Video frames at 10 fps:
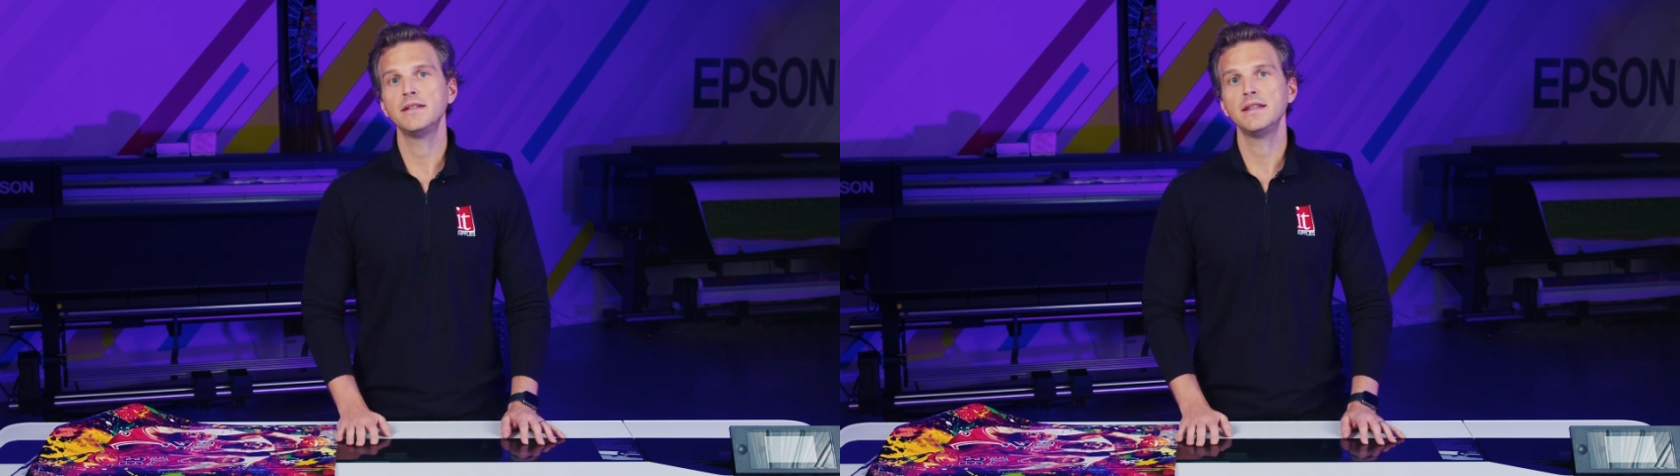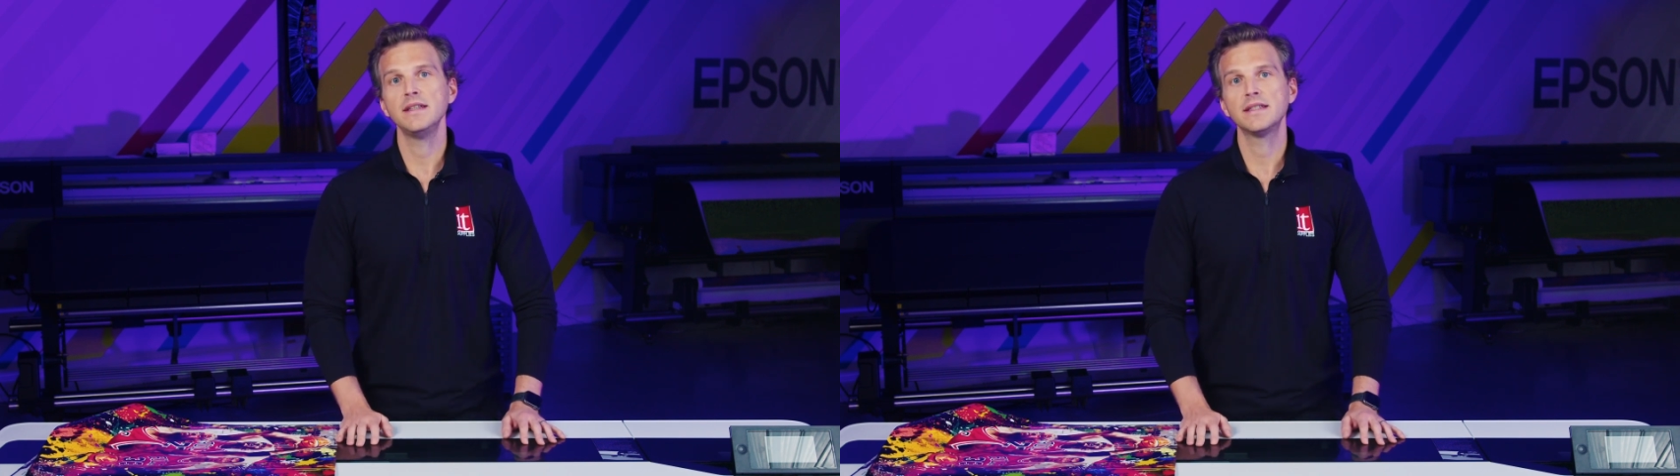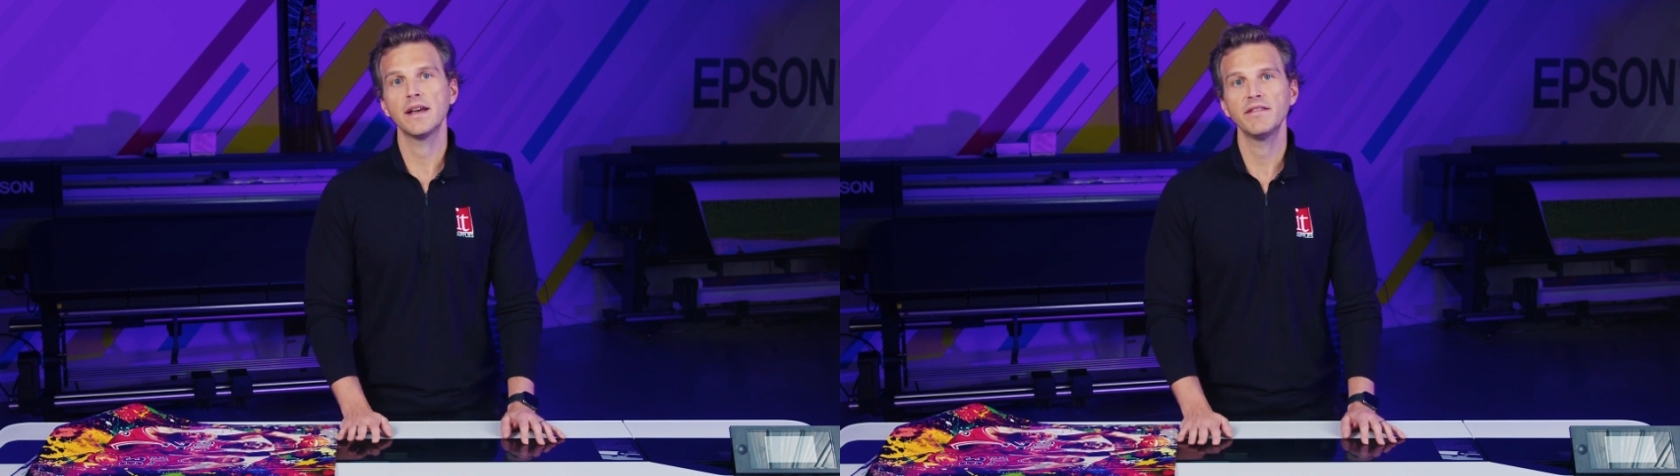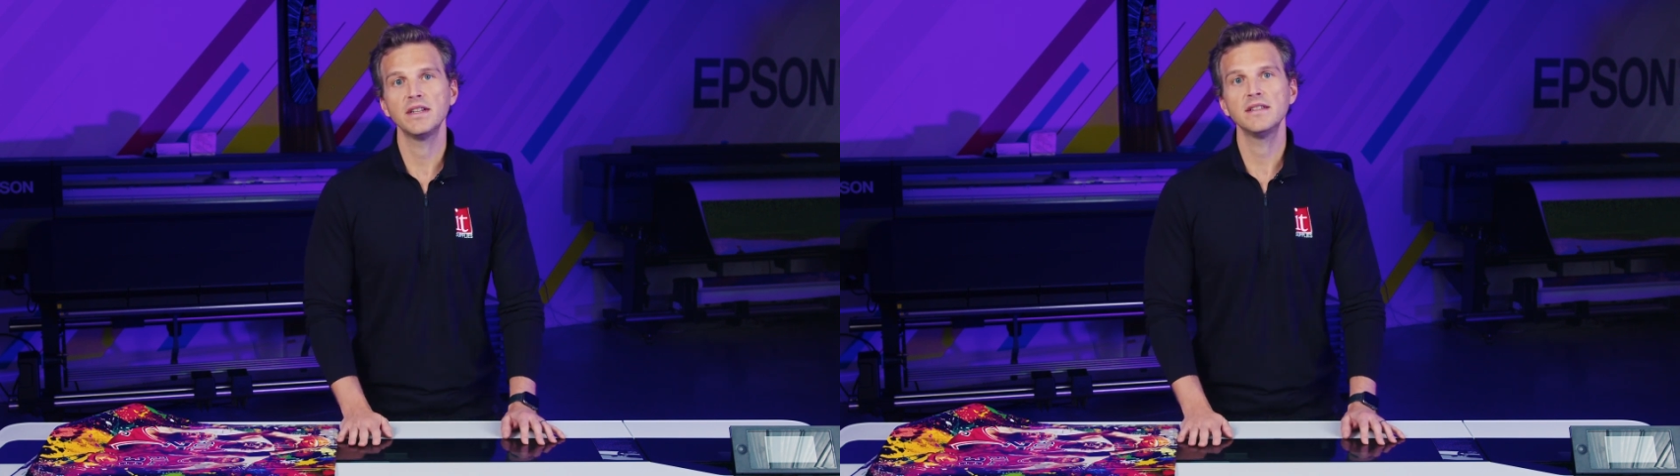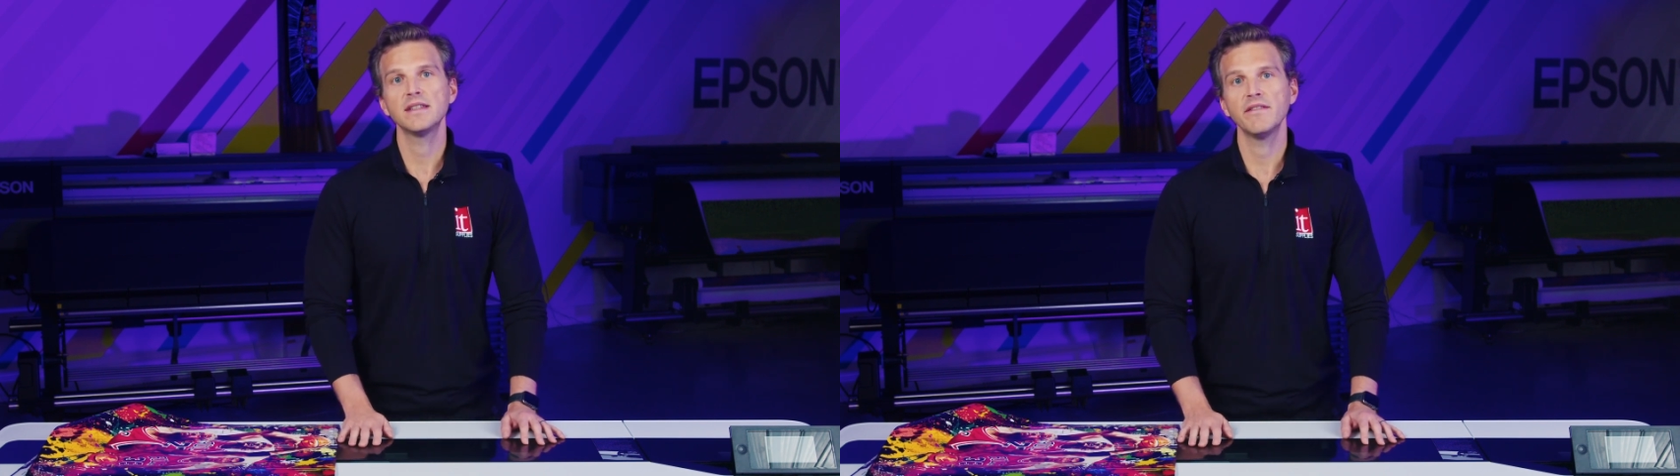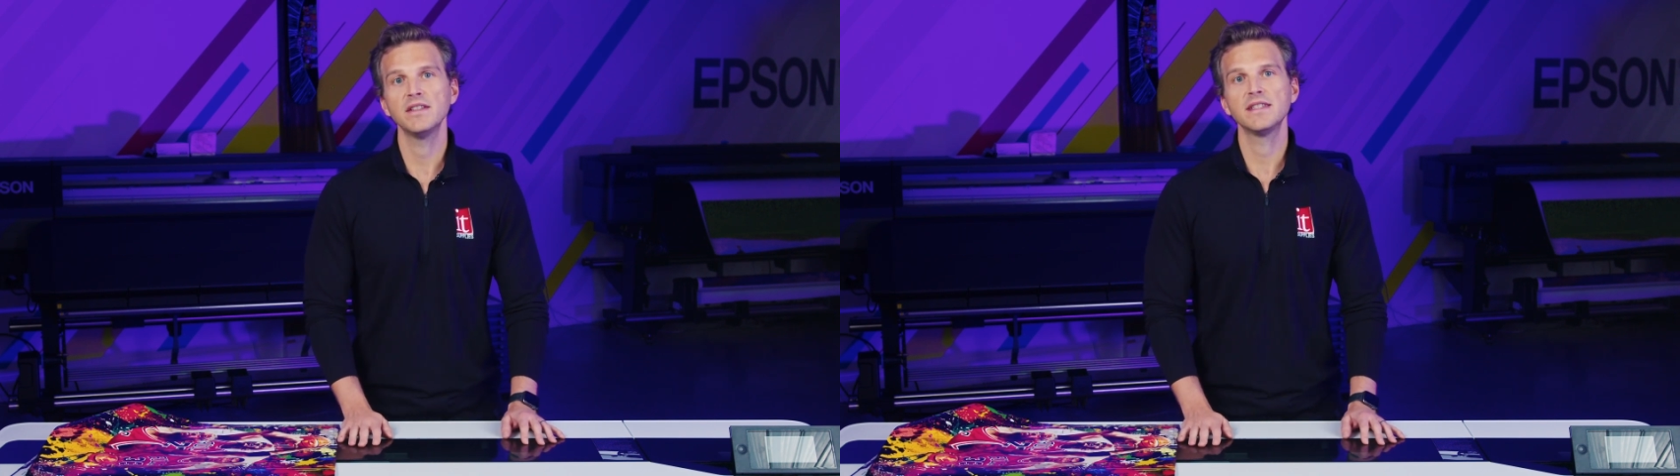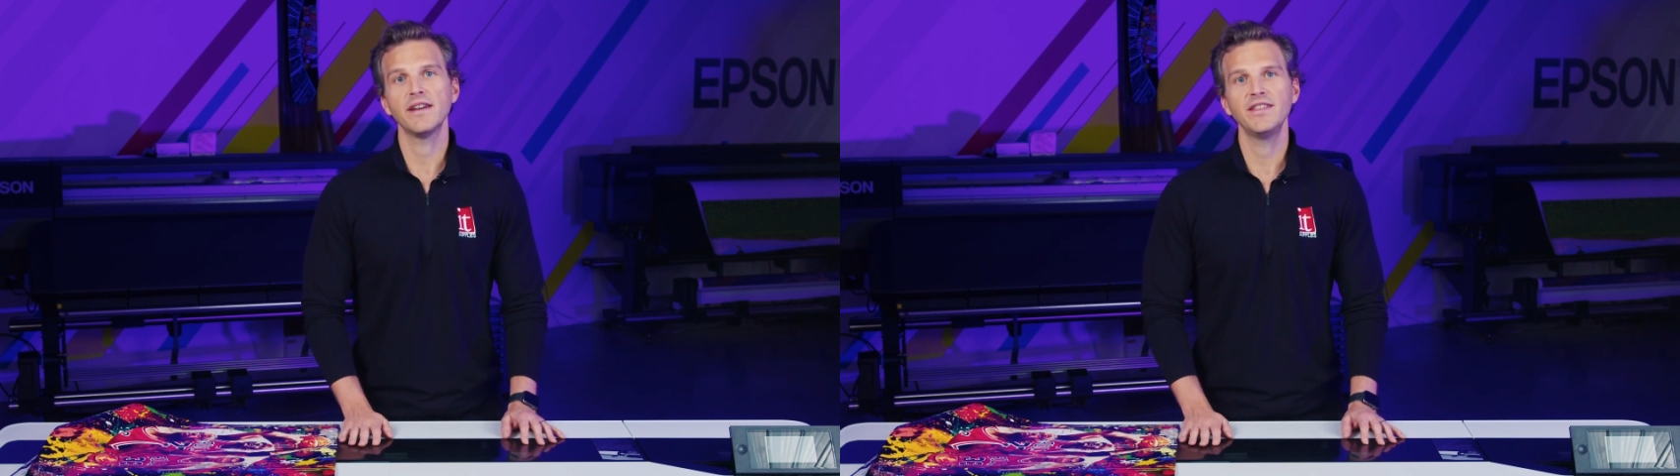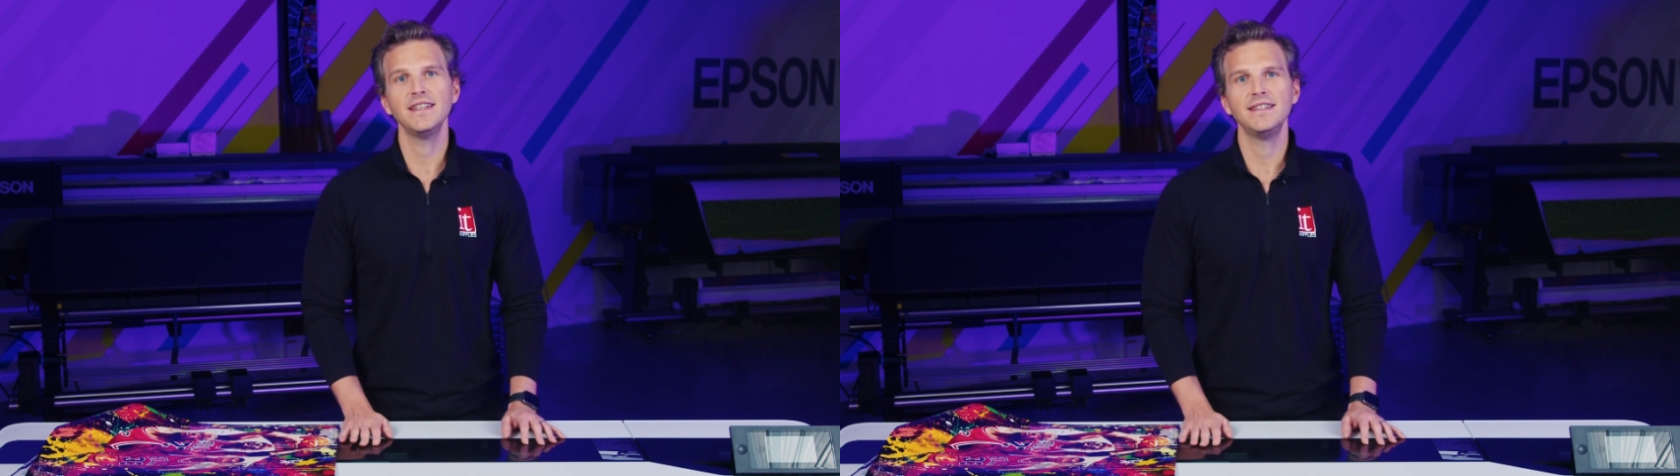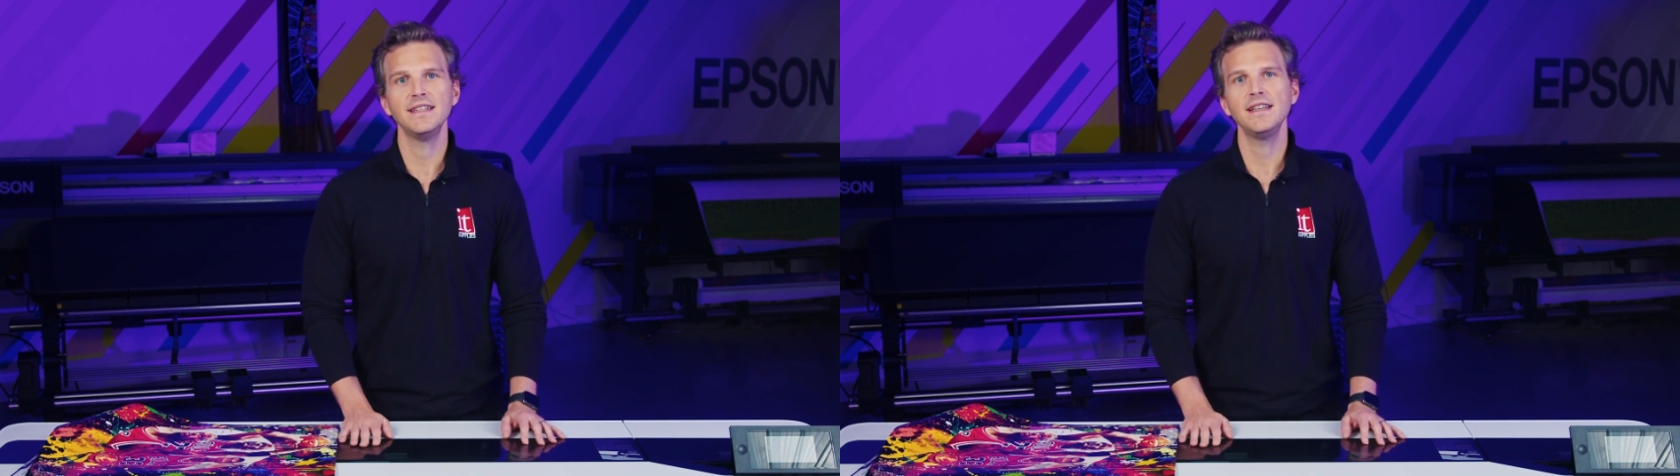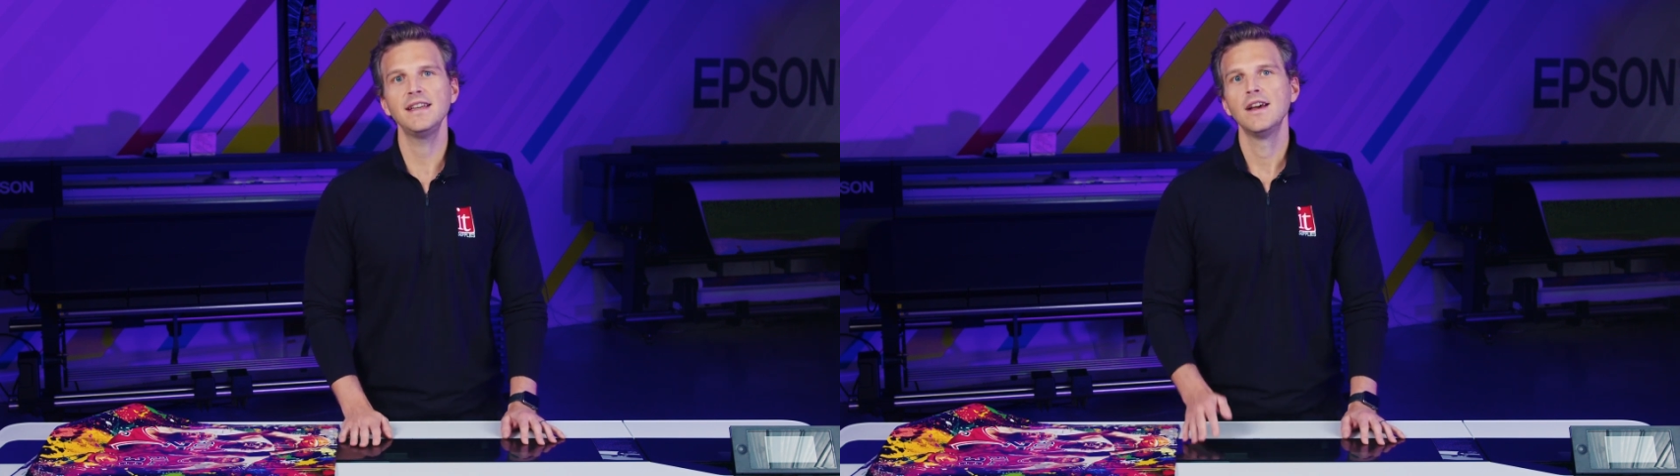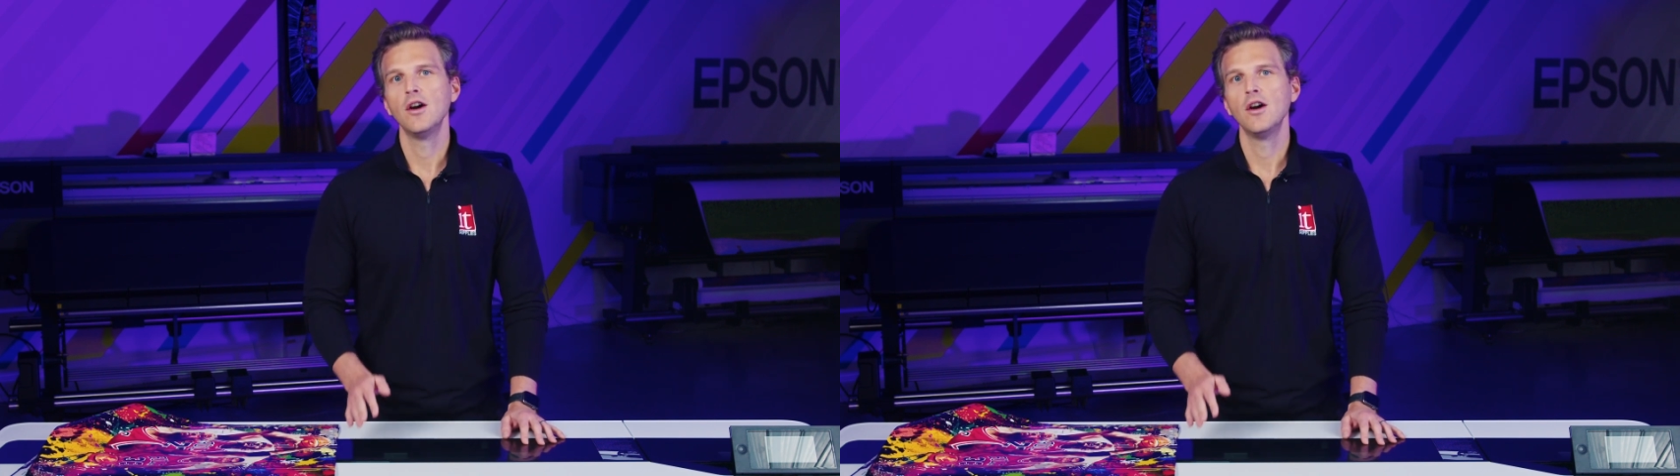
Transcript: T7770D